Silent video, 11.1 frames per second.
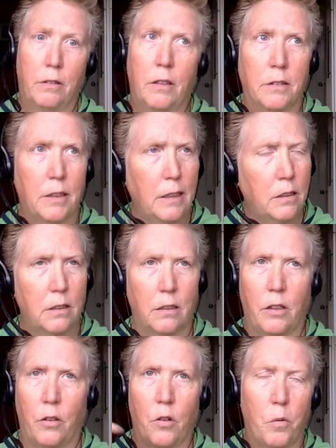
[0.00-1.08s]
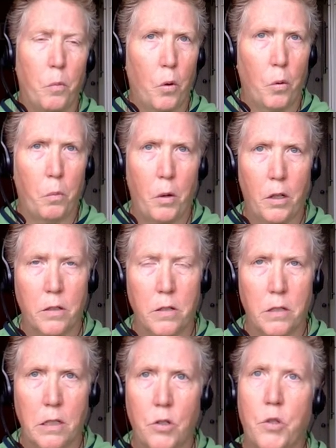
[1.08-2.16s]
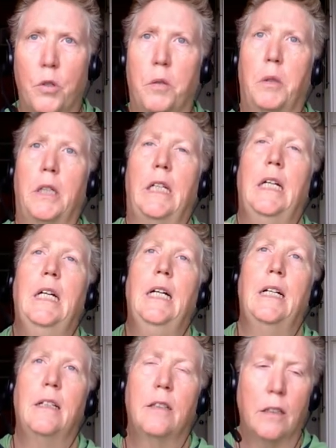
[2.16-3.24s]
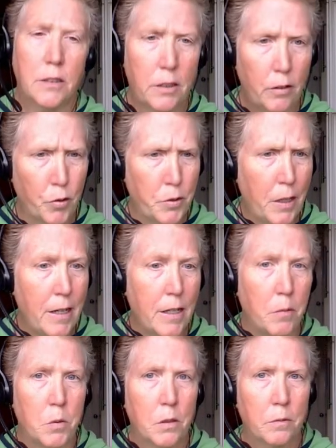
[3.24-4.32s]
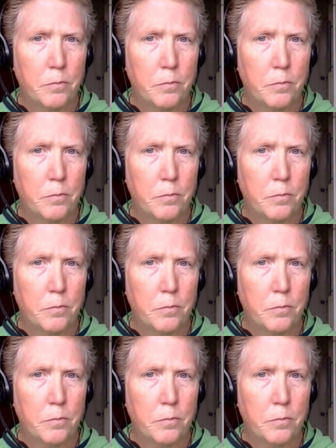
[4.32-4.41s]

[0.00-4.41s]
because that's another important part of this industry, but several times.